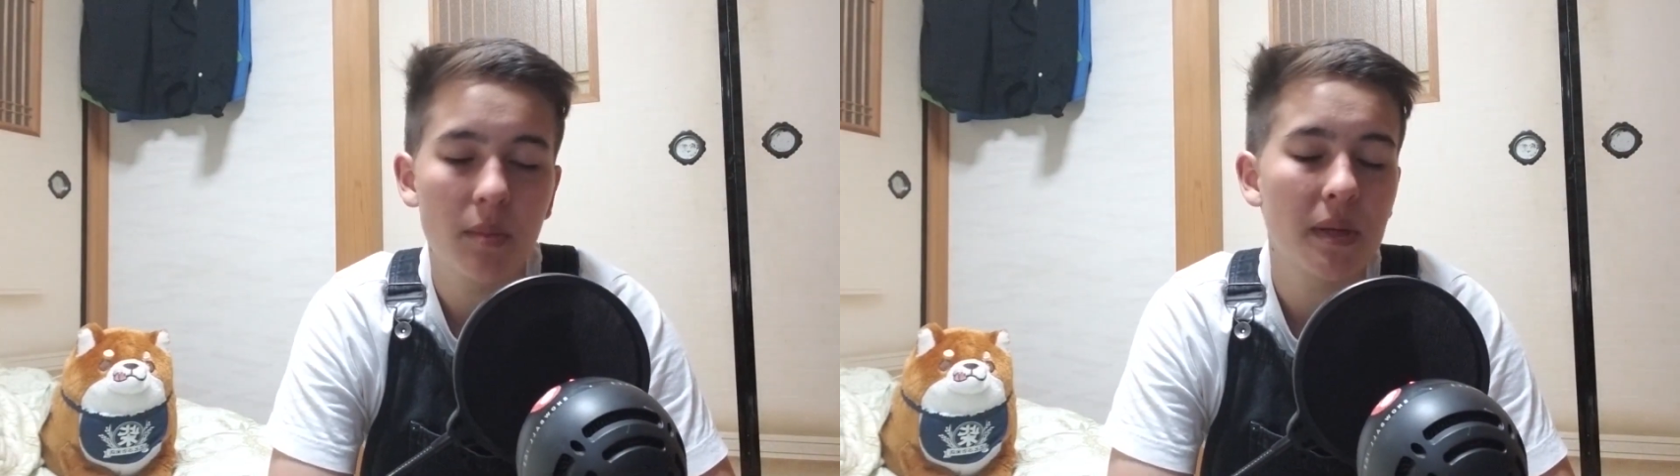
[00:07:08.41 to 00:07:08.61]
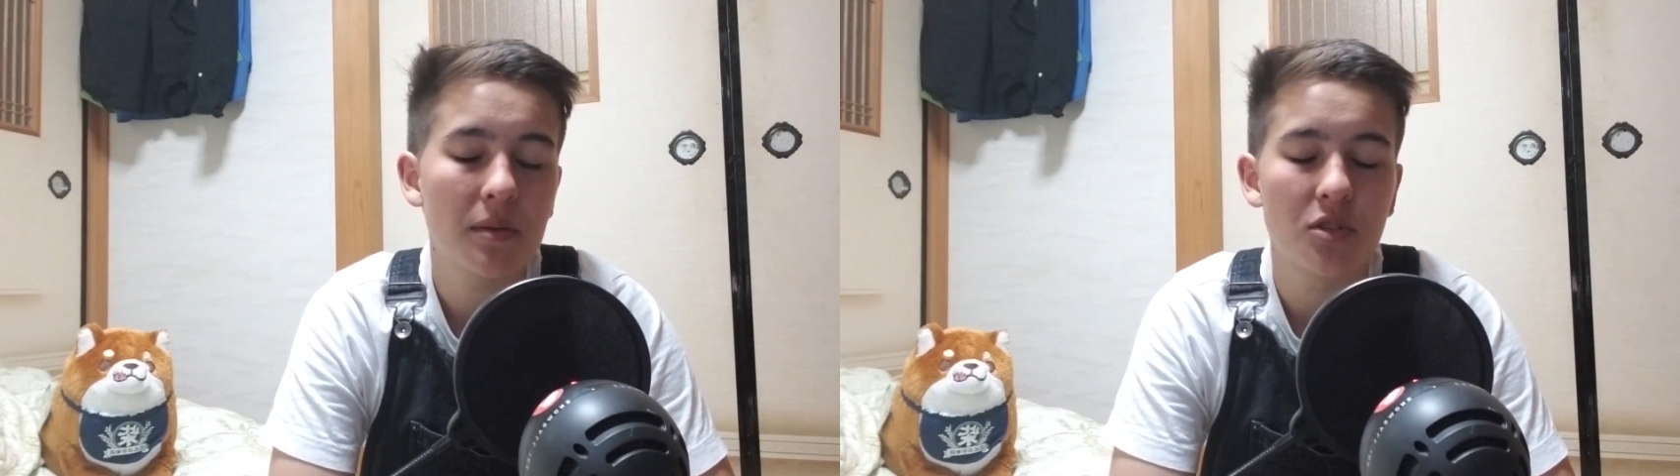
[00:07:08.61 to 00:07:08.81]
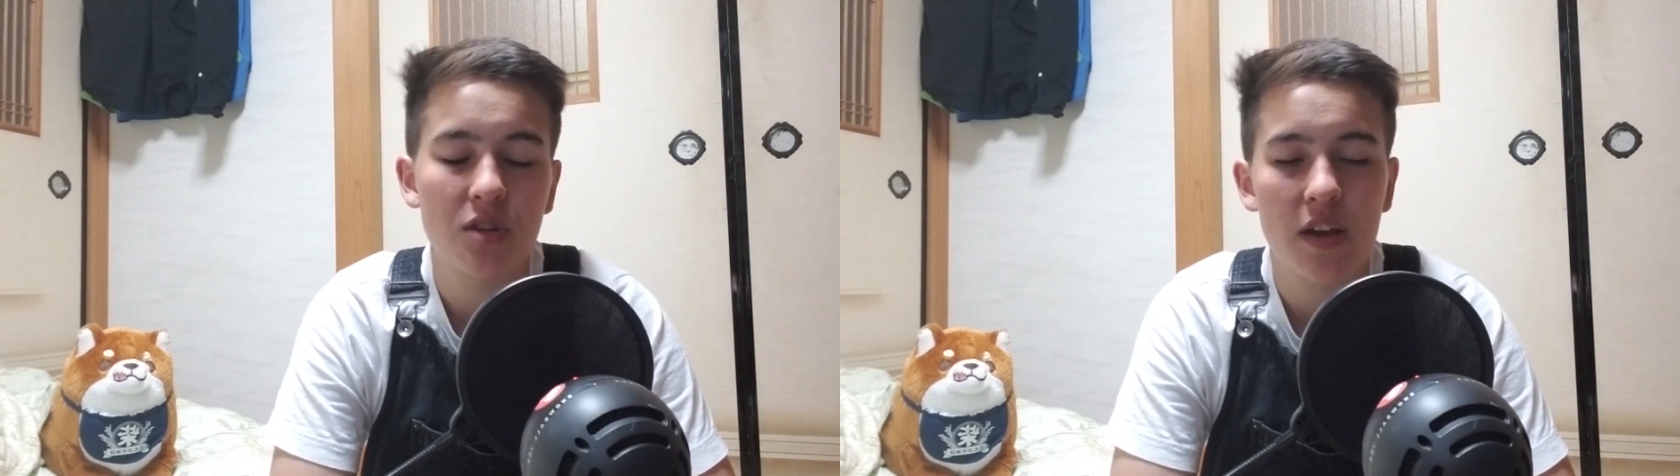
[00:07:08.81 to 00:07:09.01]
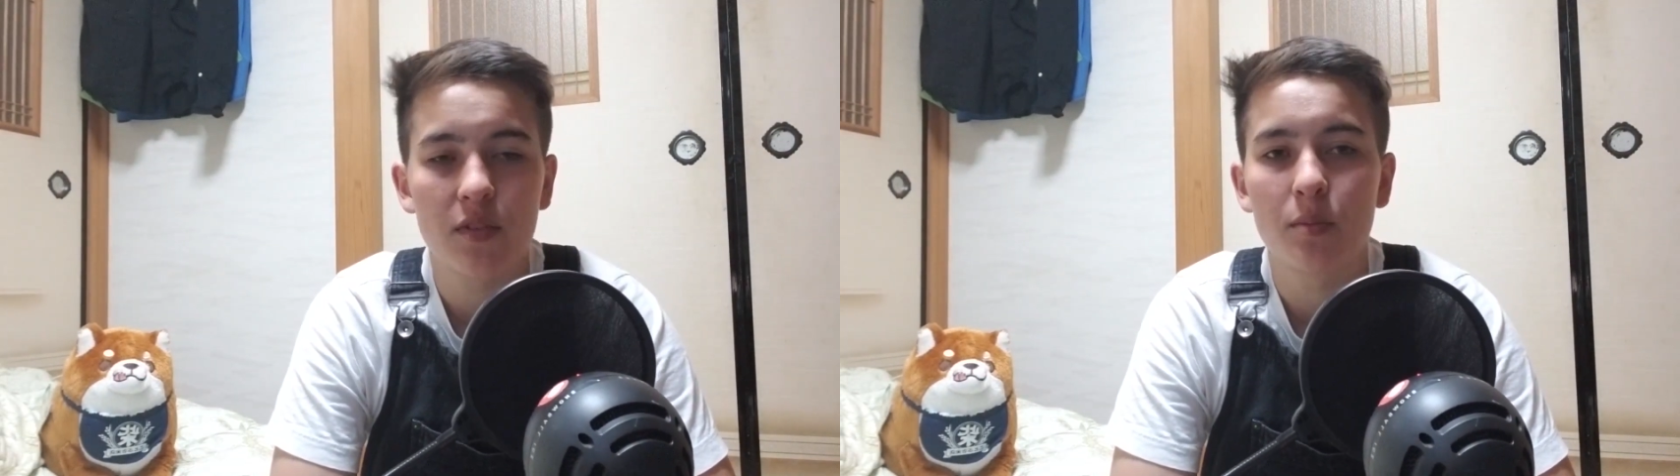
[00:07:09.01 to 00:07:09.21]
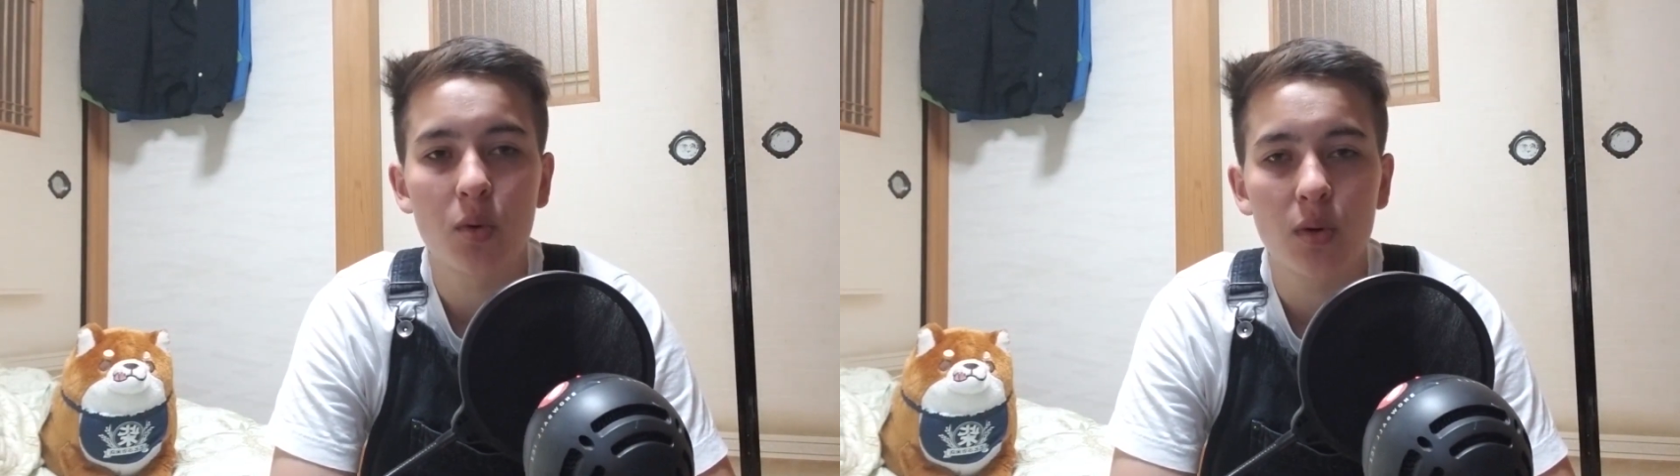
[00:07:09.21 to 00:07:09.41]
I'll be able to
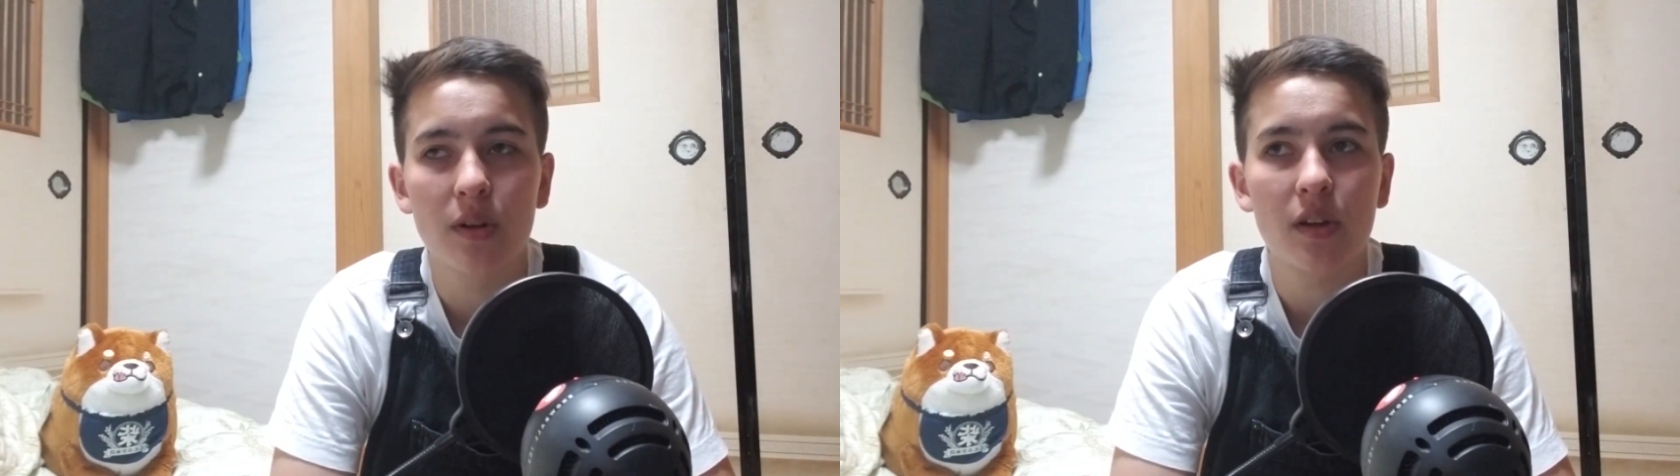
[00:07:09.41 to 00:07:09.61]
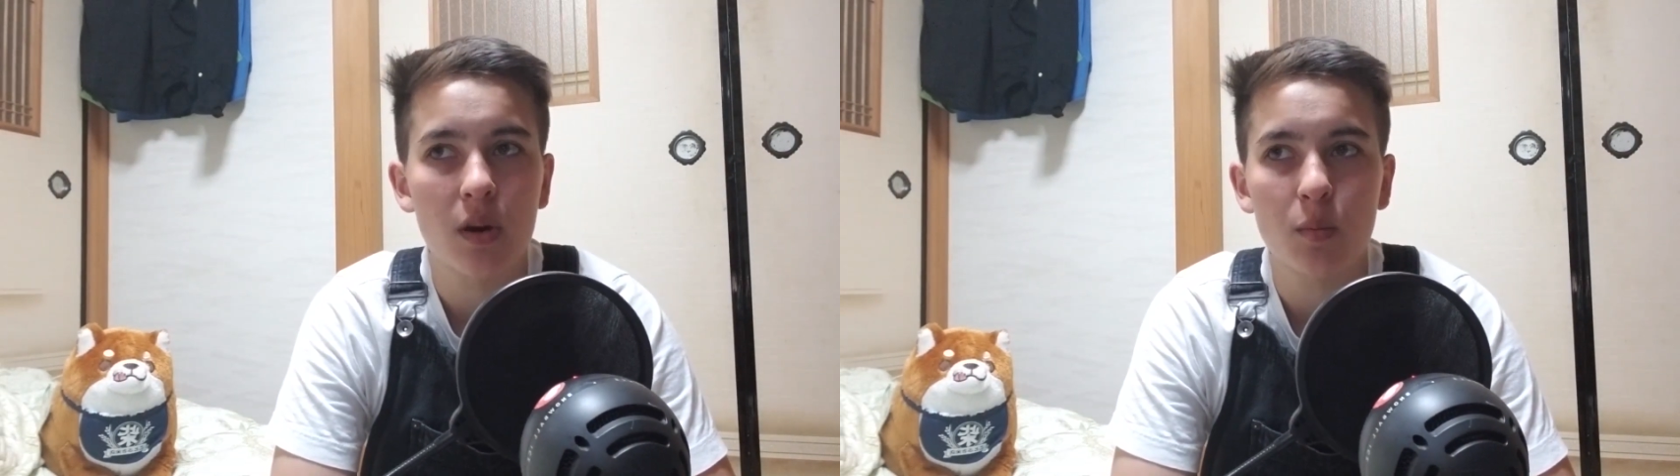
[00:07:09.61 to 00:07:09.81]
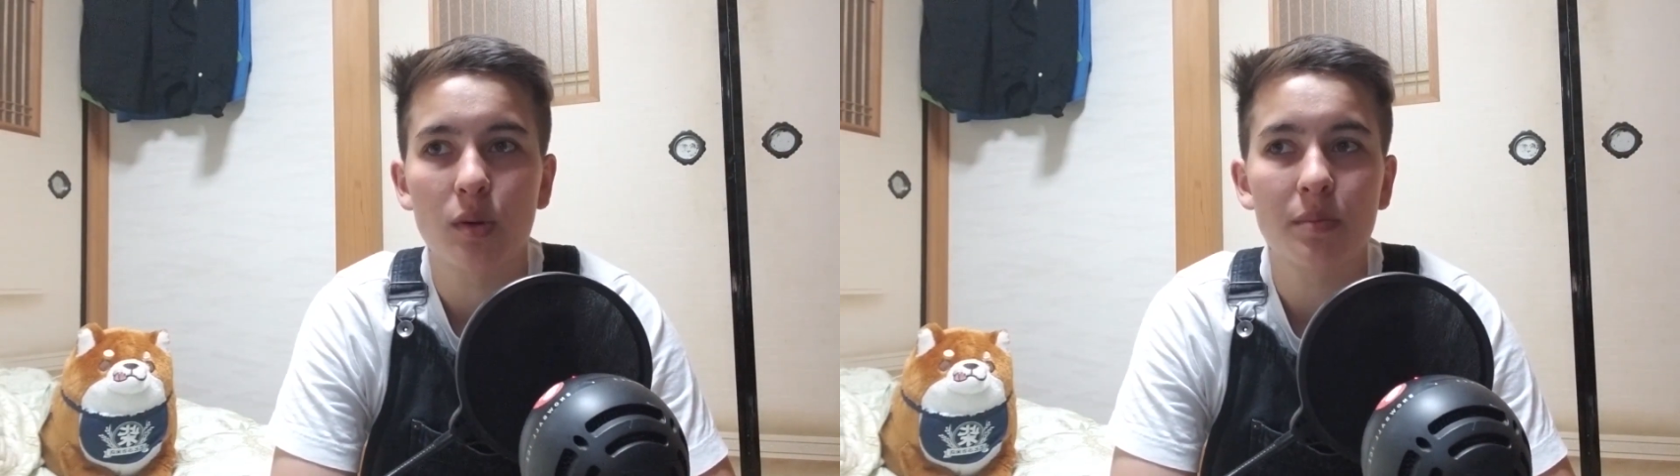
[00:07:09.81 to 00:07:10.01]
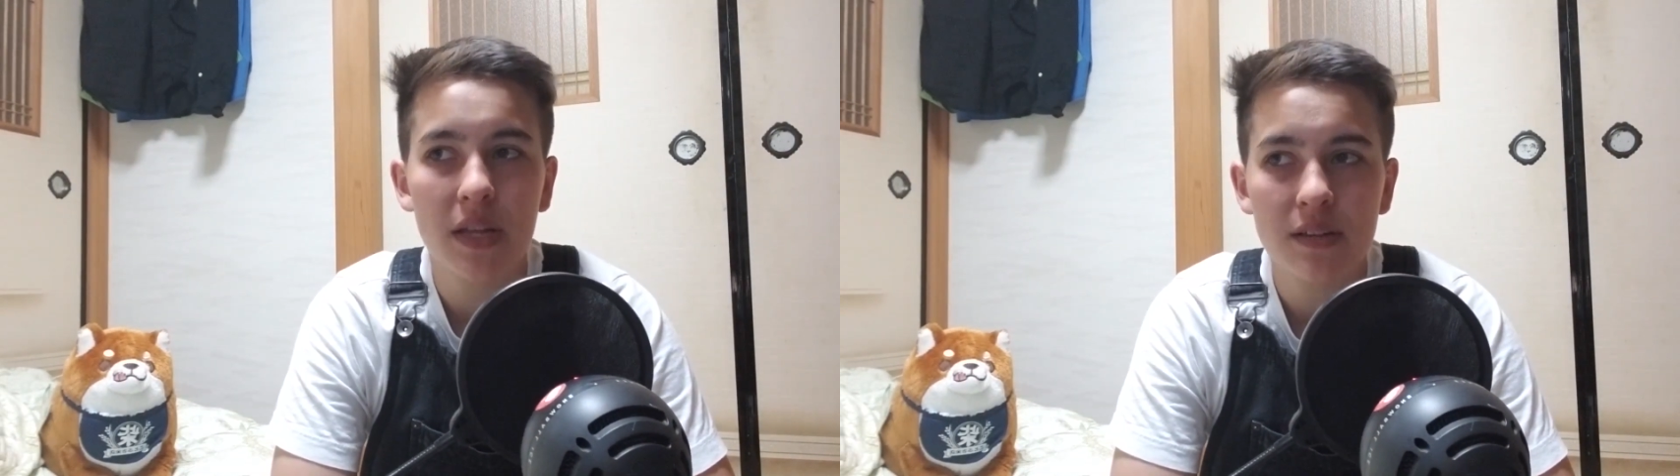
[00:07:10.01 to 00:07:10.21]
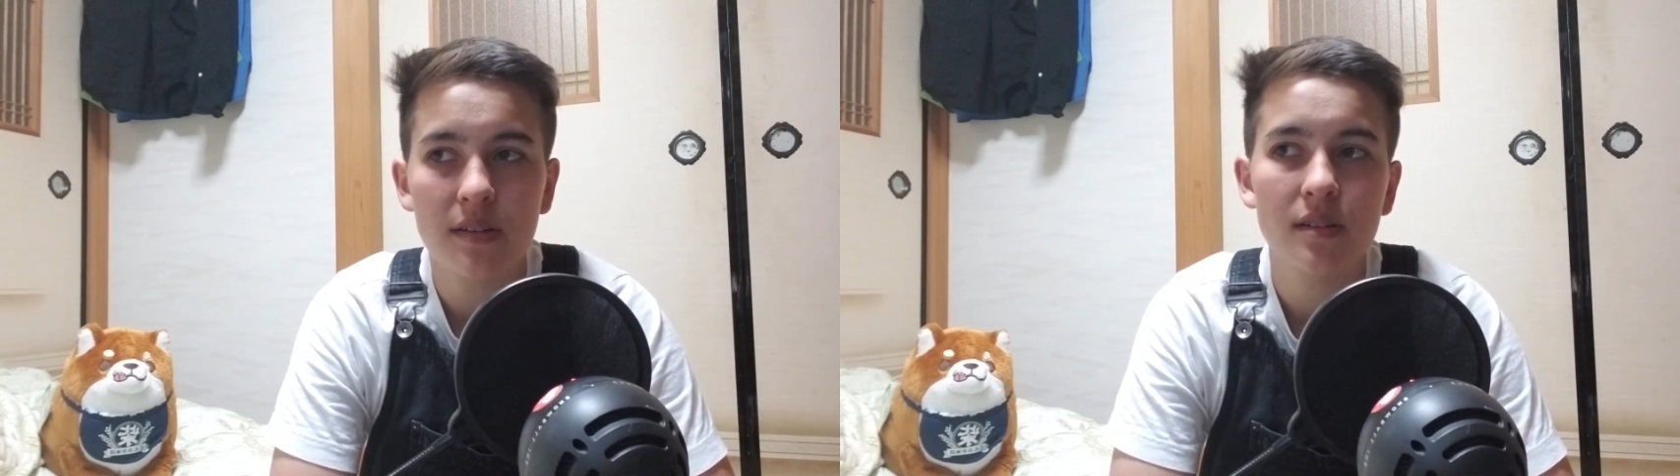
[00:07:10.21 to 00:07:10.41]
travel more and go more
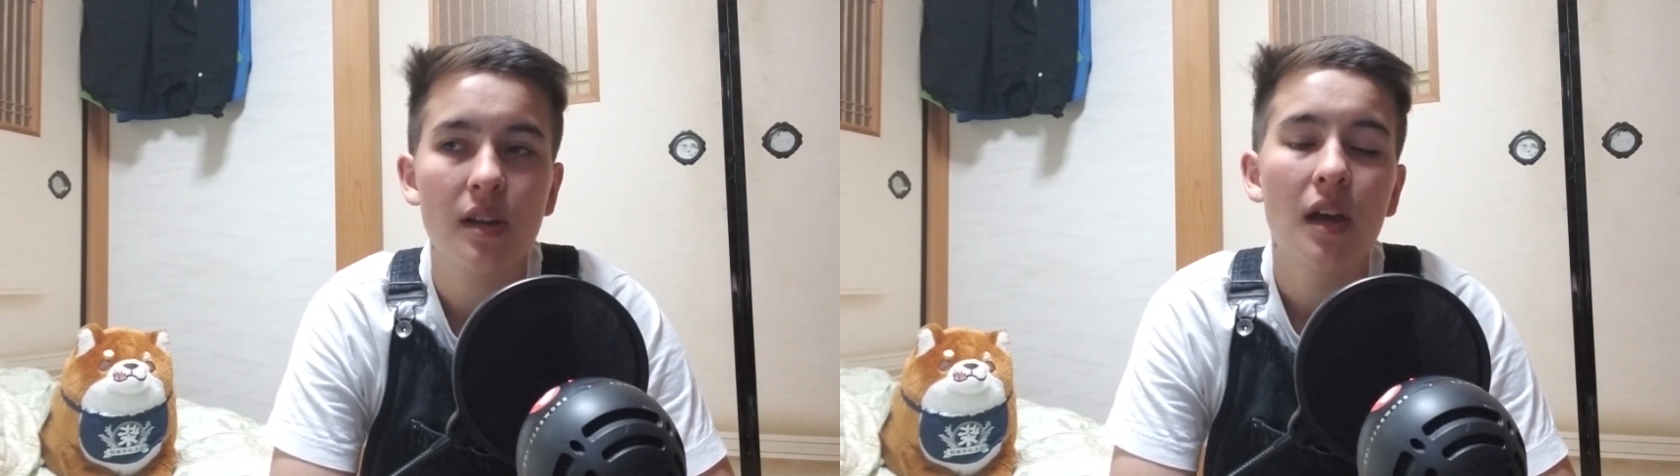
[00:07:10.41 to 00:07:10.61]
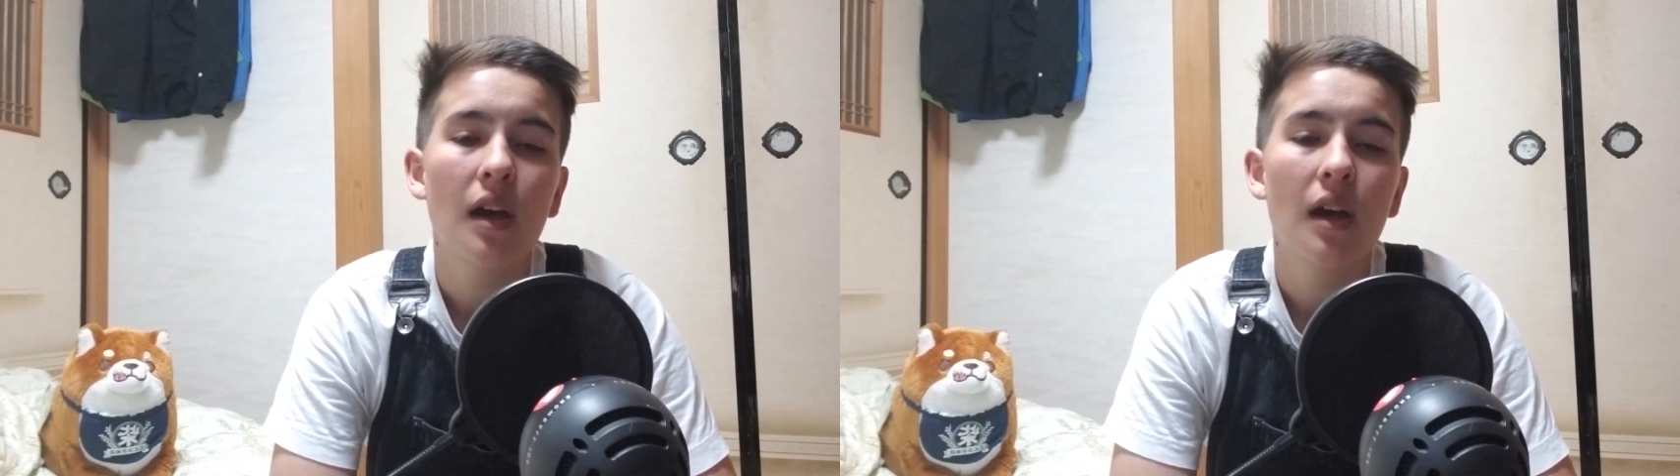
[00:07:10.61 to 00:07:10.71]
places,